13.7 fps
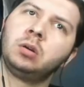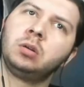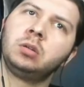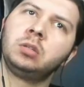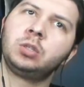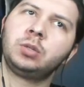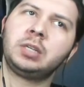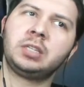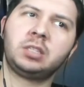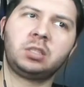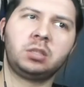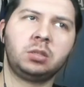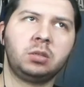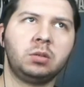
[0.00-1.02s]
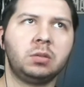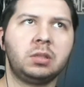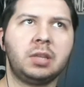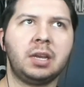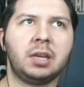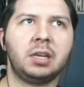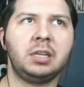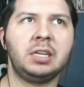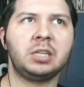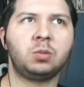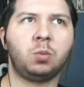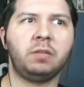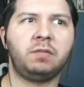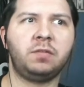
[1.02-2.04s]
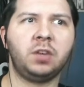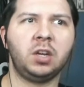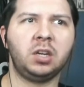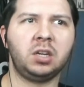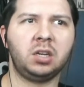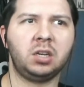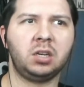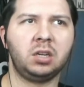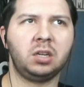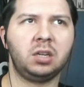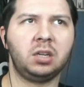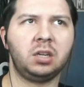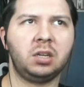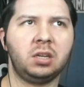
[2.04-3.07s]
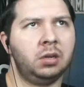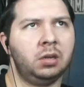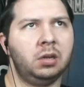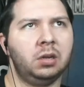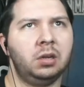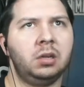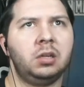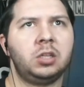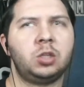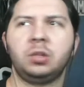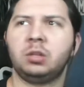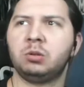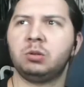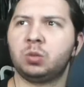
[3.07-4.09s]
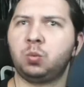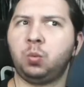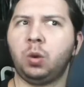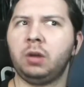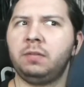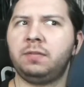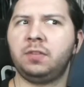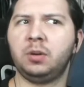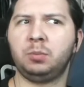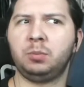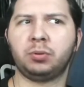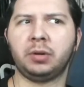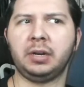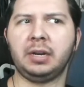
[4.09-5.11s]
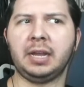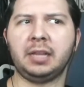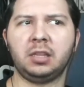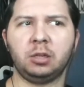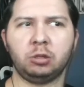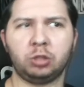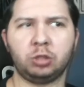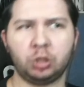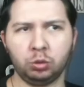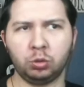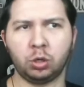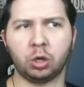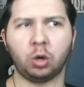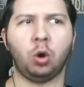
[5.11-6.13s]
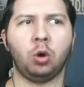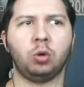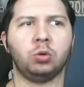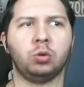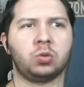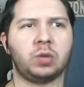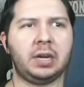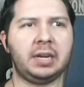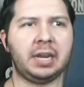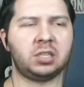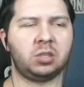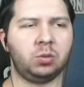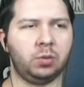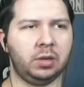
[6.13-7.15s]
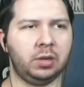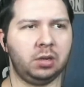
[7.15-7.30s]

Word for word: So he has... He has one foot? See, there was one footprint, and then there's two holes right next to it.